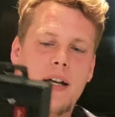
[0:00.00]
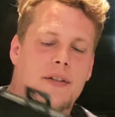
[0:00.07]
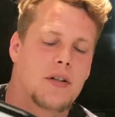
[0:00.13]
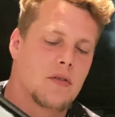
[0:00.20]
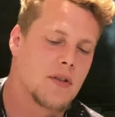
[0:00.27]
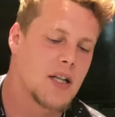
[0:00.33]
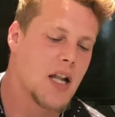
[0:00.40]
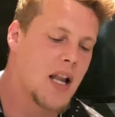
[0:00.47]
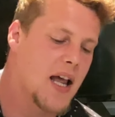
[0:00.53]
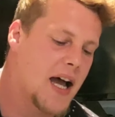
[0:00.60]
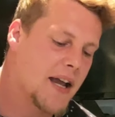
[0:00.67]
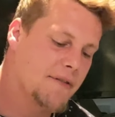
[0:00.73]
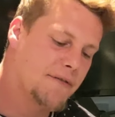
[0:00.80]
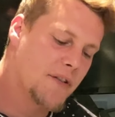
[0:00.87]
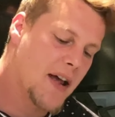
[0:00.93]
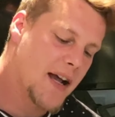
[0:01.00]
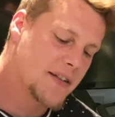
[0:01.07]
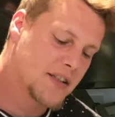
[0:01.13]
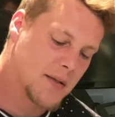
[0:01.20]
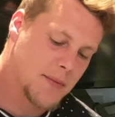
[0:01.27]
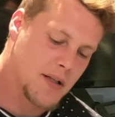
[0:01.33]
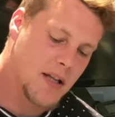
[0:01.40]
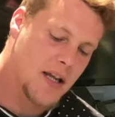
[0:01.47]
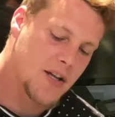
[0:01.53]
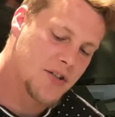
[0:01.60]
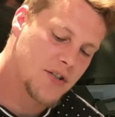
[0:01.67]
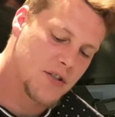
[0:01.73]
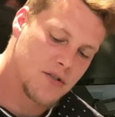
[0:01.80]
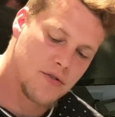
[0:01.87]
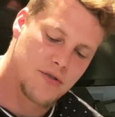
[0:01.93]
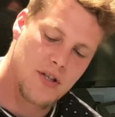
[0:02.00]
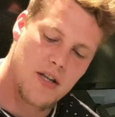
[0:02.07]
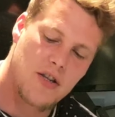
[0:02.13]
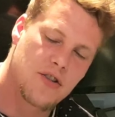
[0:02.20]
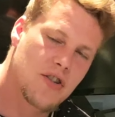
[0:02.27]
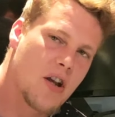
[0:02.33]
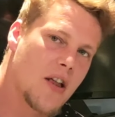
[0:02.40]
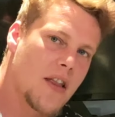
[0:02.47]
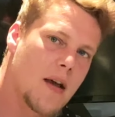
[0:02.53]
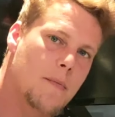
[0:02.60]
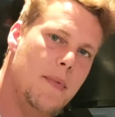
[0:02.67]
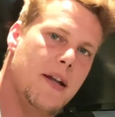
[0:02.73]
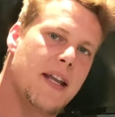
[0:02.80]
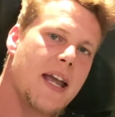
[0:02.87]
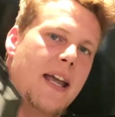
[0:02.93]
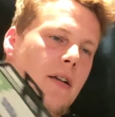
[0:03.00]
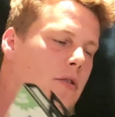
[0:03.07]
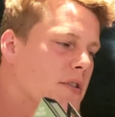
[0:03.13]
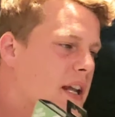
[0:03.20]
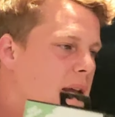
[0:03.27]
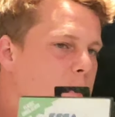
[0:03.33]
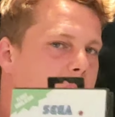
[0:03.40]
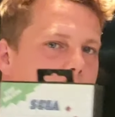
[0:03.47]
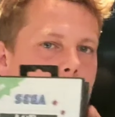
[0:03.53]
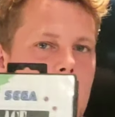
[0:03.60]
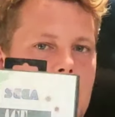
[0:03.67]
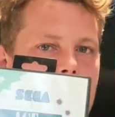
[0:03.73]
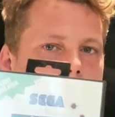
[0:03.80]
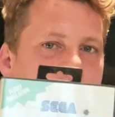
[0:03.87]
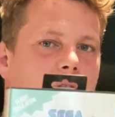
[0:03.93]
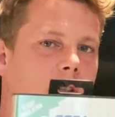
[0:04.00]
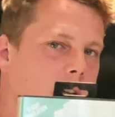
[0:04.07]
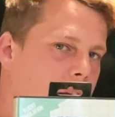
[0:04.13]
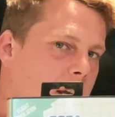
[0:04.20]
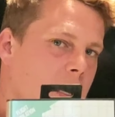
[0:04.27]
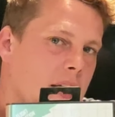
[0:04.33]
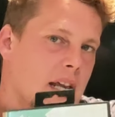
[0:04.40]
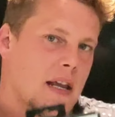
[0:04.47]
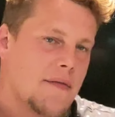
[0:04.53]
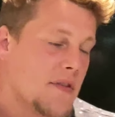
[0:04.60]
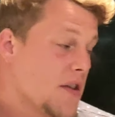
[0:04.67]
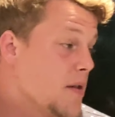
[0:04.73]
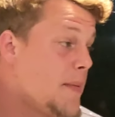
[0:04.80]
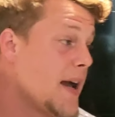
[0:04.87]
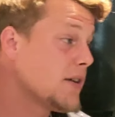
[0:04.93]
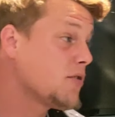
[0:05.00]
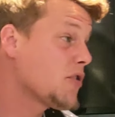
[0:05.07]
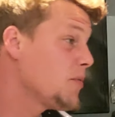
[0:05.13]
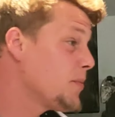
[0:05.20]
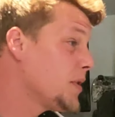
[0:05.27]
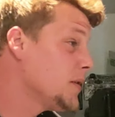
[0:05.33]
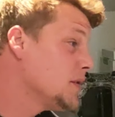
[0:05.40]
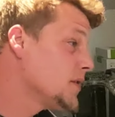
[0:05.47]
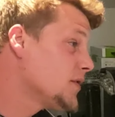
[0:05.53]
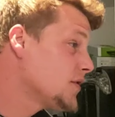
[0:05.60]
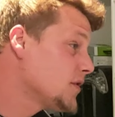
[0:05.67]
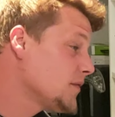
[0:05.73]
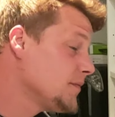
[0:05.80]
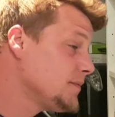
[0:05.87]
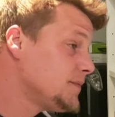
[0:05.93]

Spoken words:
I don't really like flight simulations, and there's not that many good 8-bit ones, even on the microcomputers.